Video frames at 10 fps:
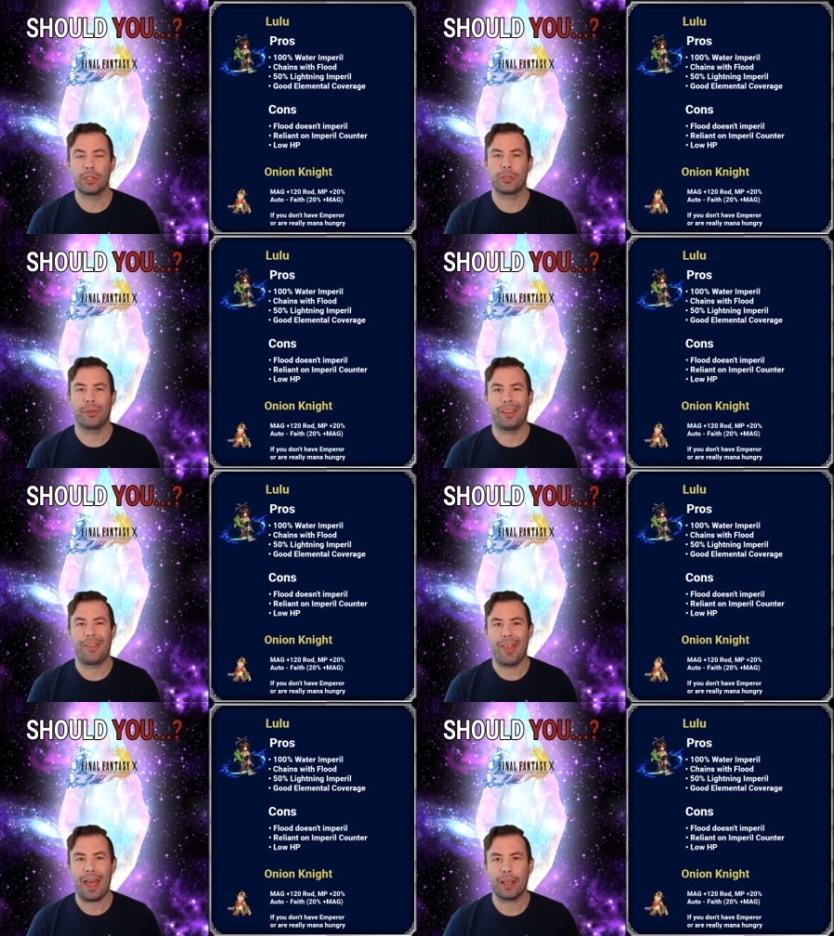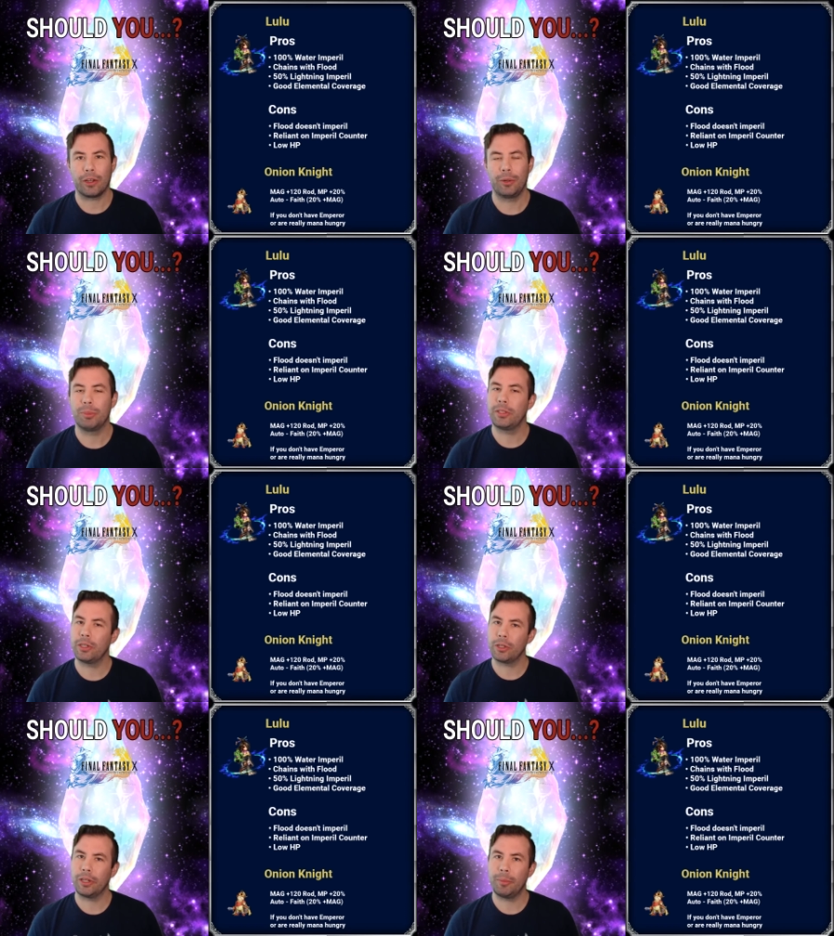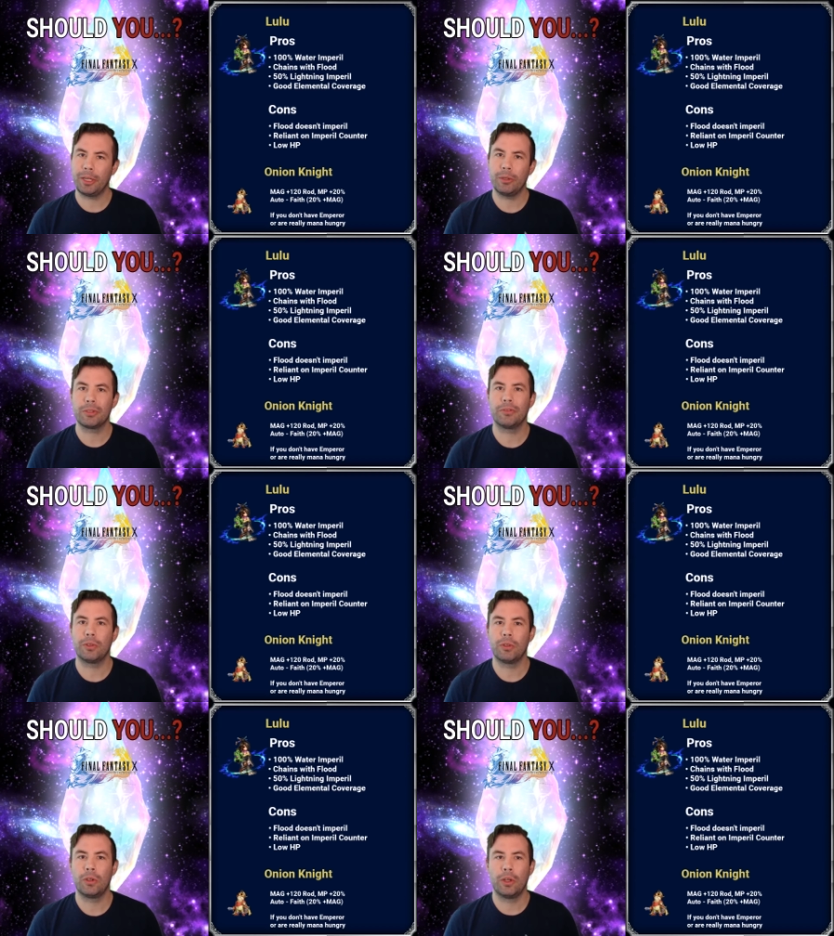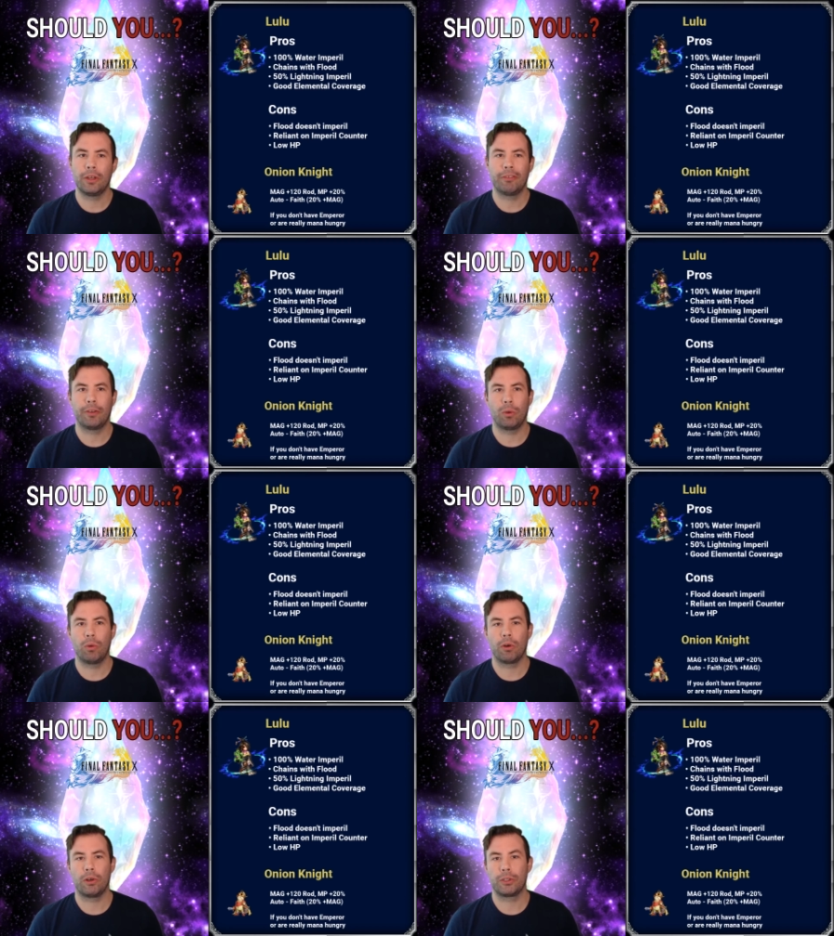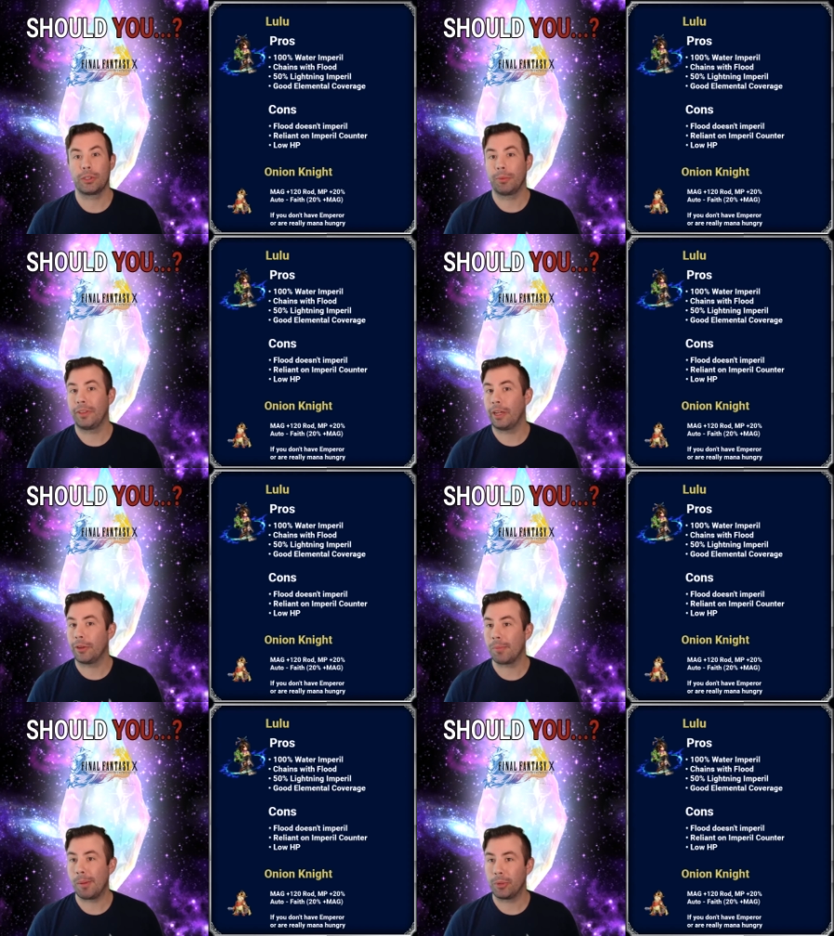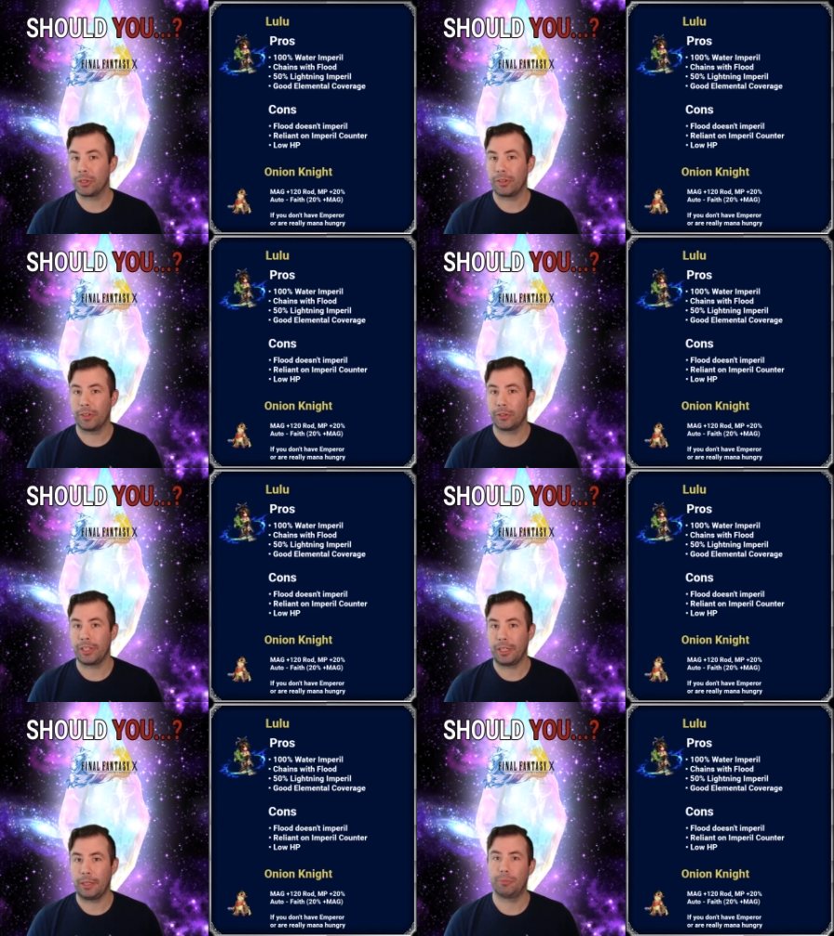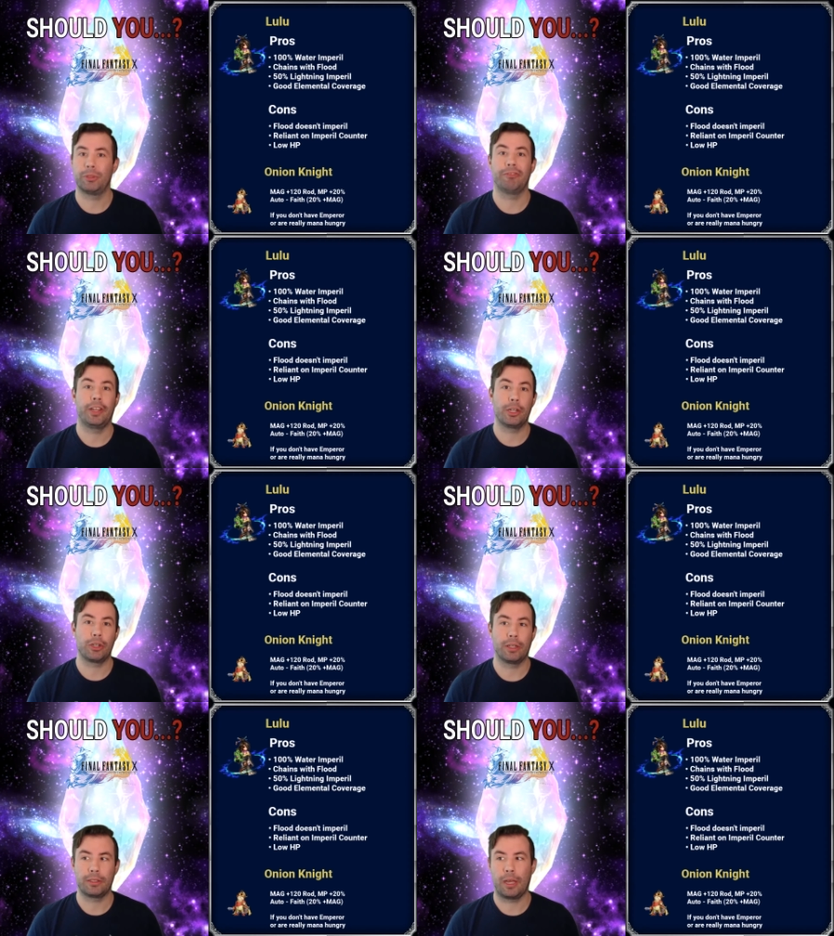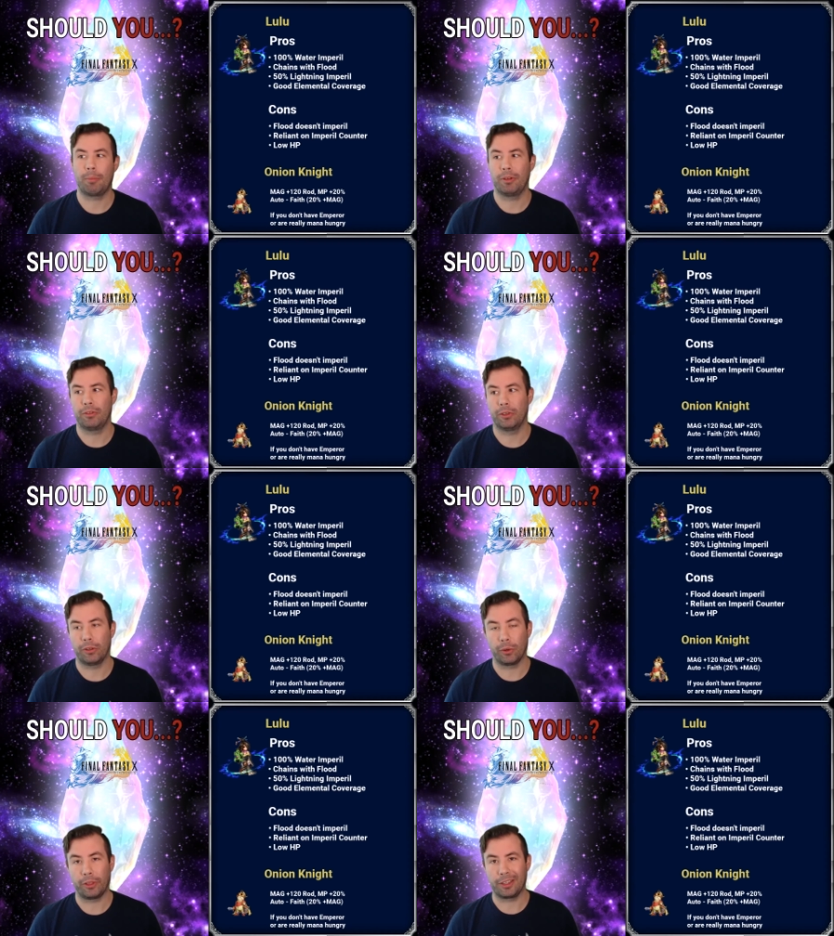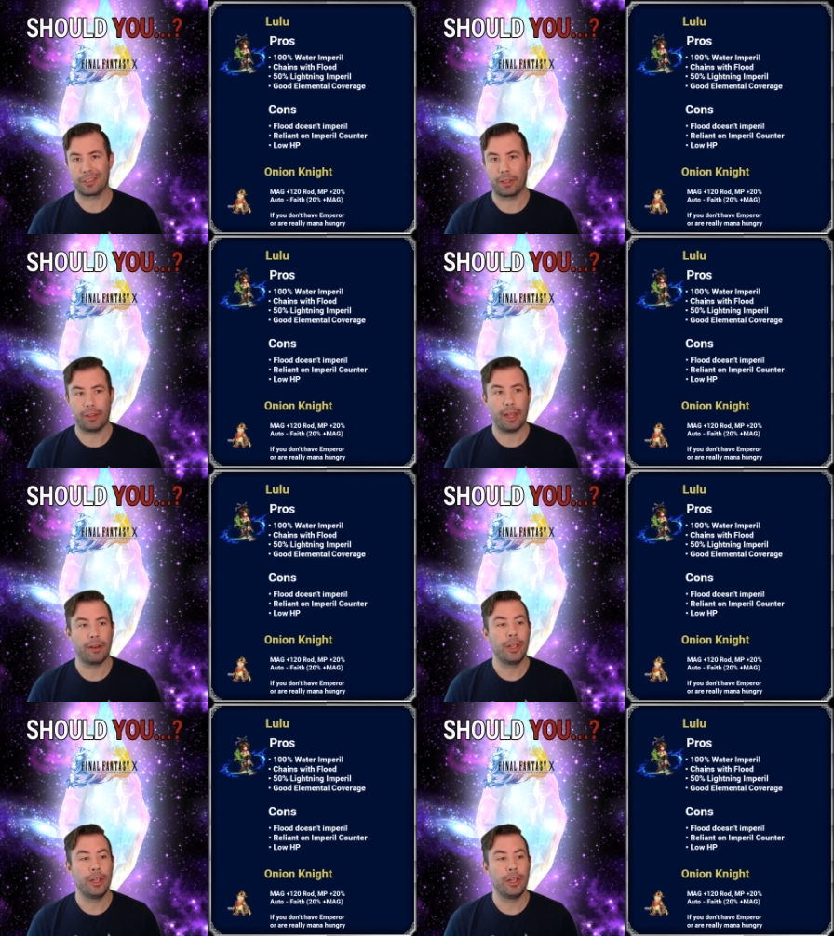So then that could potentially be useful for some of the other members of your team to finish on top of her or things like that.